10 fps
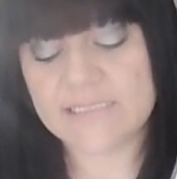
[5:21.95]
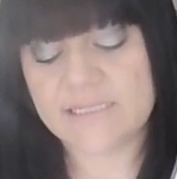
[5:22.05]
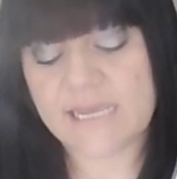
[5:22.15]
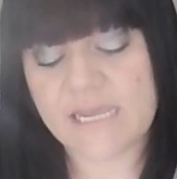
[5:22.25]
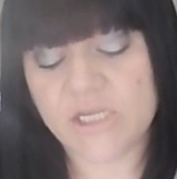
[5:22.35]

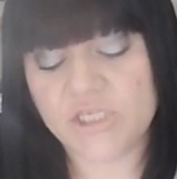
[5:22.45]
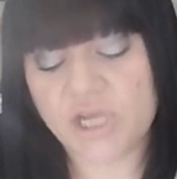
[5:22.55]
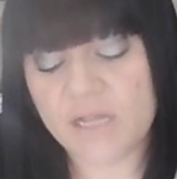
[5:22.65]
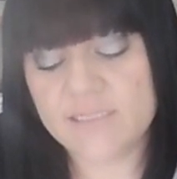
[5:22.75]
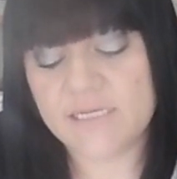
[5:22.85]
the
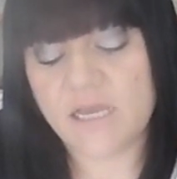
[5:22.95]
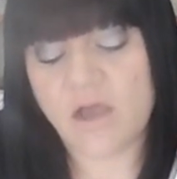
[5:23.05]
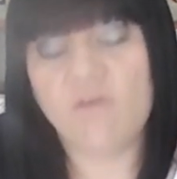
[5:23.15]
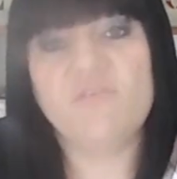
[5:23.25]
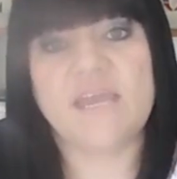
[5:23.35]
Chancellor
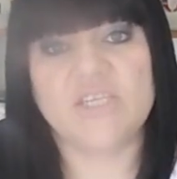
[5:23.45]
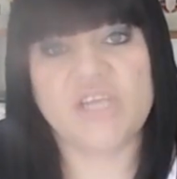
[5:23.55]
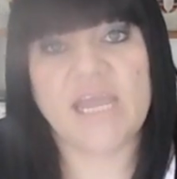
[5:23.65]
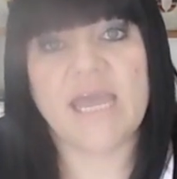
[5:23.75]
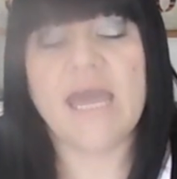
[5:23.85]
of the
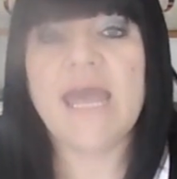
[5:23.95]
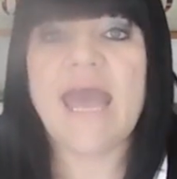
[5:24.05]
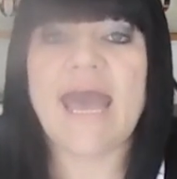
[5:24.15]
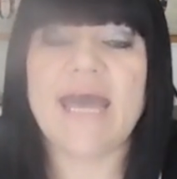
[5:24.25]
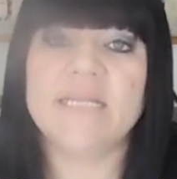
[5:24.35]
Exchequer,
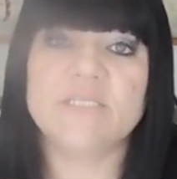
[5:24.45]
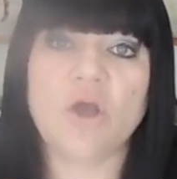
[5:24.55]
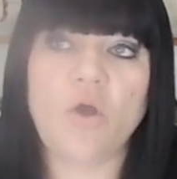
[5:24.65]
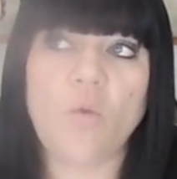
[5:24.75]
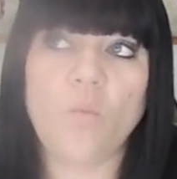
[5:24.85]
and
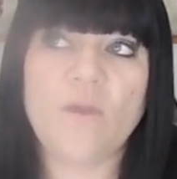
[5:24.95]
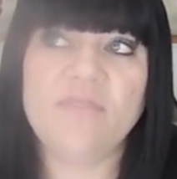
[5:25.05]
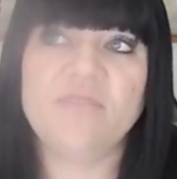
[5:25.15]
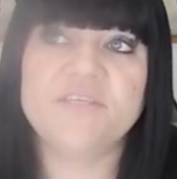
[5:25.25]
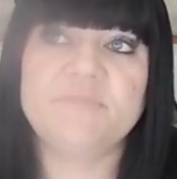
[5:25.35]

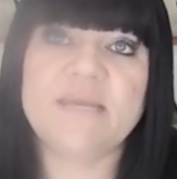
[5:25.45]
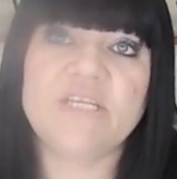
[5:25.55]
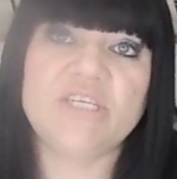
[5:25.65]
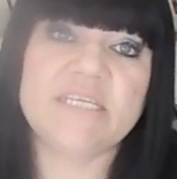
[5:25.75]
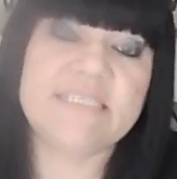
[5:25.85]
with the
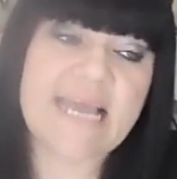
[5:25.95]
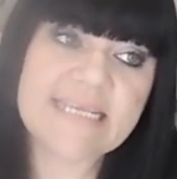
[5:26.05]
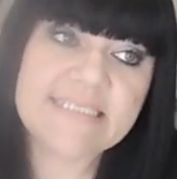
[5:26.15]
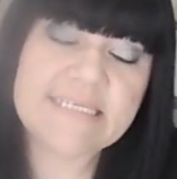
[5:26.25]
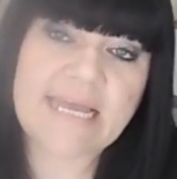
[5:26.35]
speeches
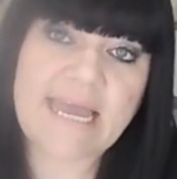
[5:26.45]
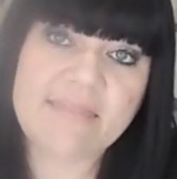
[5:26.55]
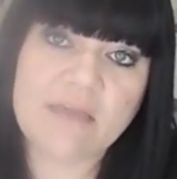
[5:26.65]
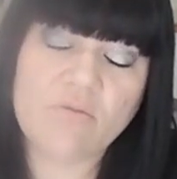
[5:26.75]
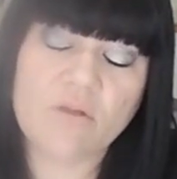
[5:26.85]
yesterday,
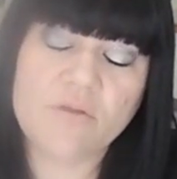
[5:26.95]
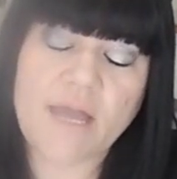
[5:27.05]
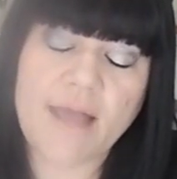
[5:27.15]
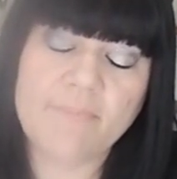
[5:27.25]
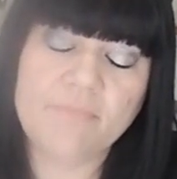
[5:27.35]
they were
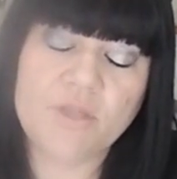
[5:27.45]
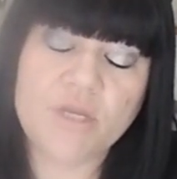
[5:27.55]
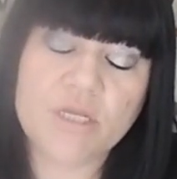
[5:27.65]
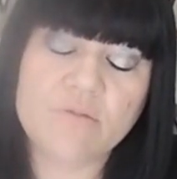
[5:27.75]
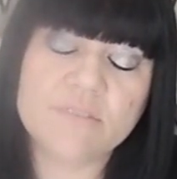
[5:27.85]
on the
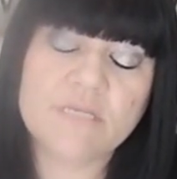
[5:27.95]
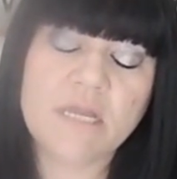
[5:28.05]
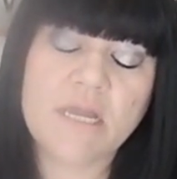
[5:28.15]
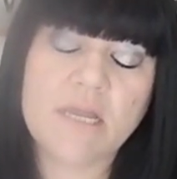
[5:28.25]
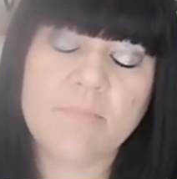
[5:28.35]
news.
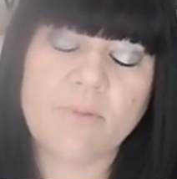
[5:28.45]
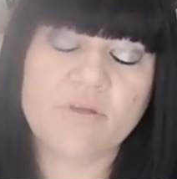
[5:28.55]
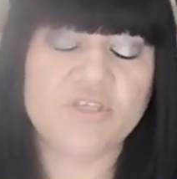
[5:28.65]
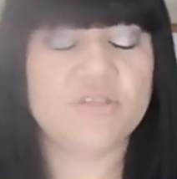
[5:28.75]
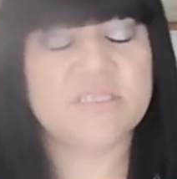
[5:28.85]
Boris
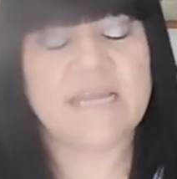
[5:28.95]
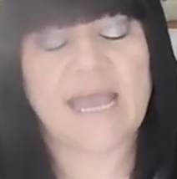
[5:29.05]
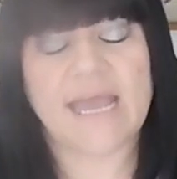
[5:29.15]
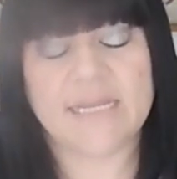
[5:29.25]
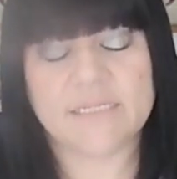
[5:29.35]
Johnson
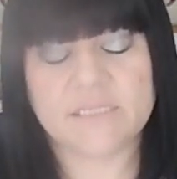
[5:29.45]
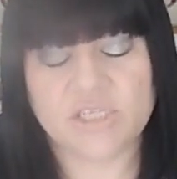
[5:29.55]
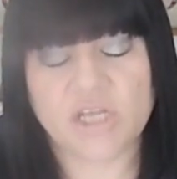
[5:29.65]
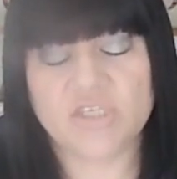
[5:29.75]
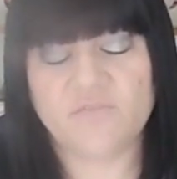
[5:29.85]
and the
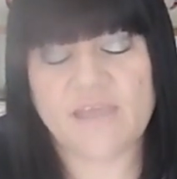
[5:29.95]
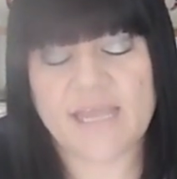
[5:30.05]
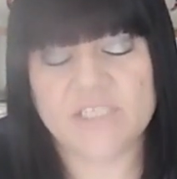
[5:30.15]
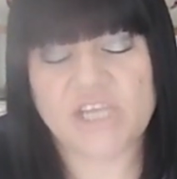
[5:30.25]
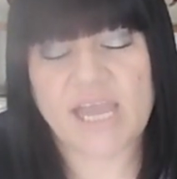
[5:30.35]
Chancellor of the
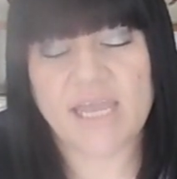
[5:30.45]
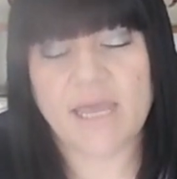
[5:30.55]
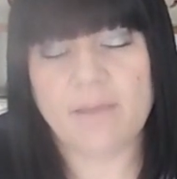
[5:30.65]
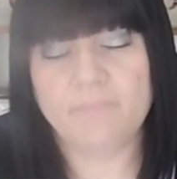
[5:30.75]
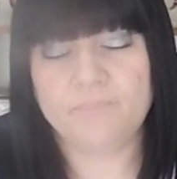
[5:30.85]
Exchequer